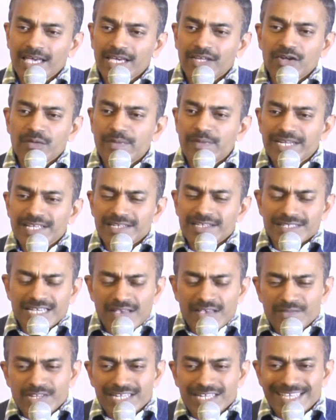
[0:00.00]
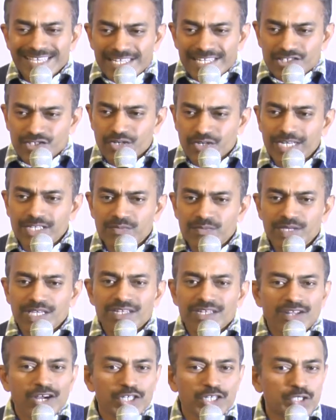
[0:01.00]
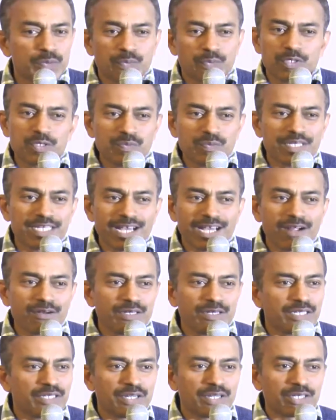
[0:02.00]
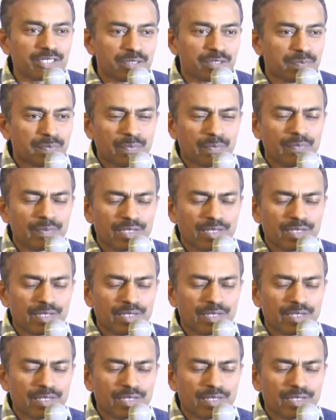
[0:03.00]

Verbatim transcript: Many a time when He instruct me not to put me down, not to,